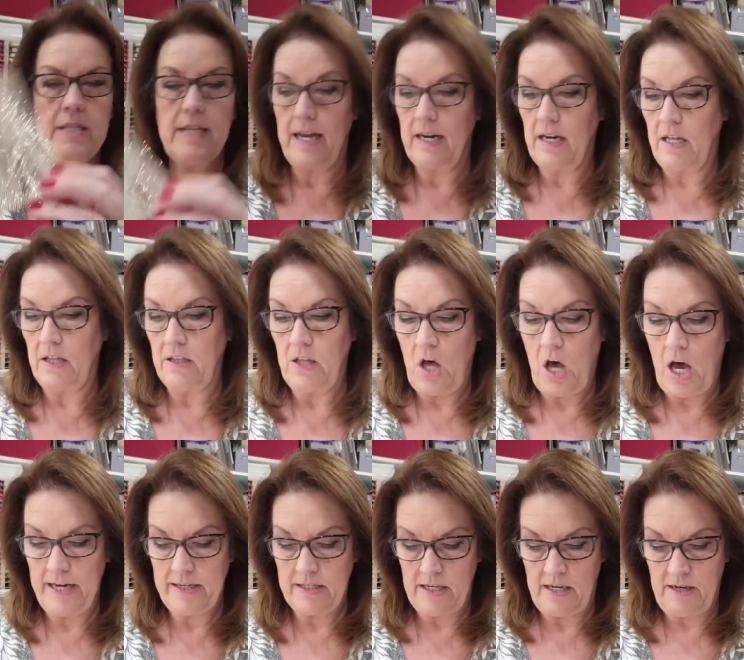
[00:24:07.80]
get a
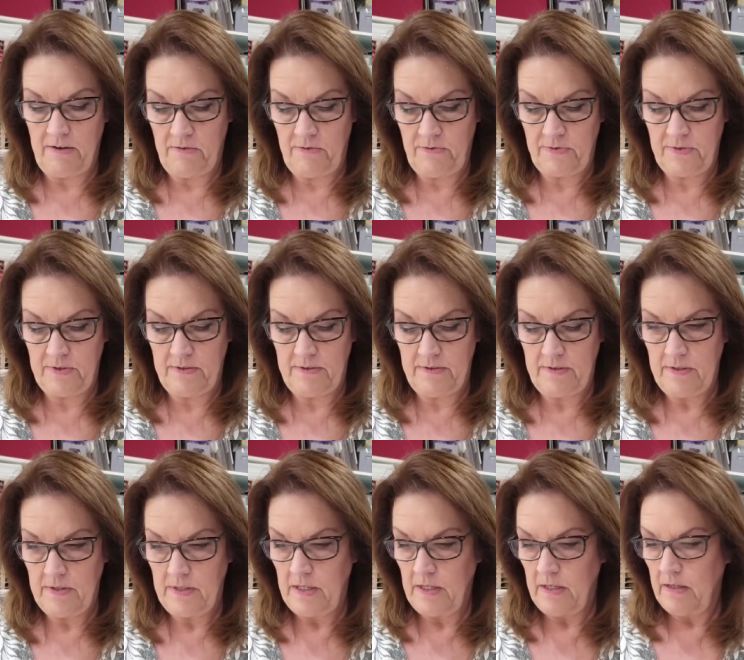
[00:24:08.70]
lot of
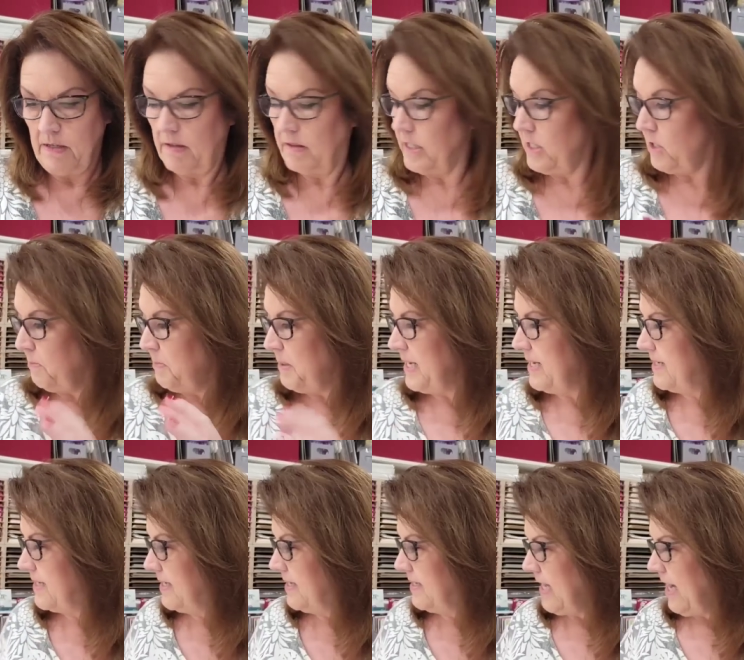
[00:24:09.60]
little
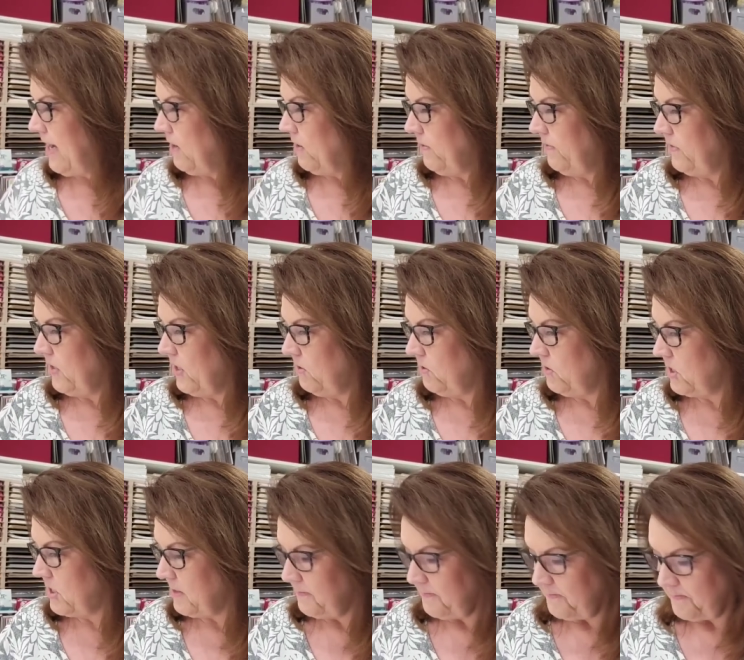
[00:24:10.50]
pieces out of
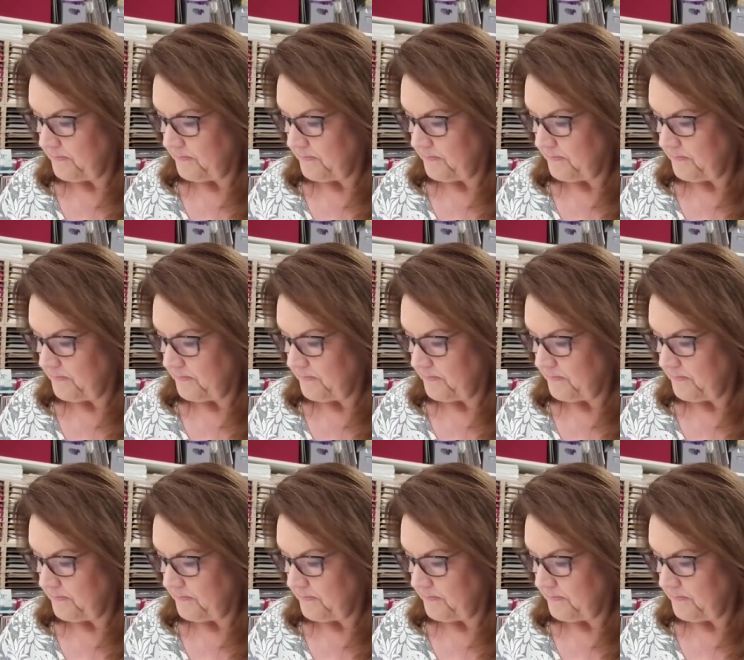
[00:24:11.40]
those.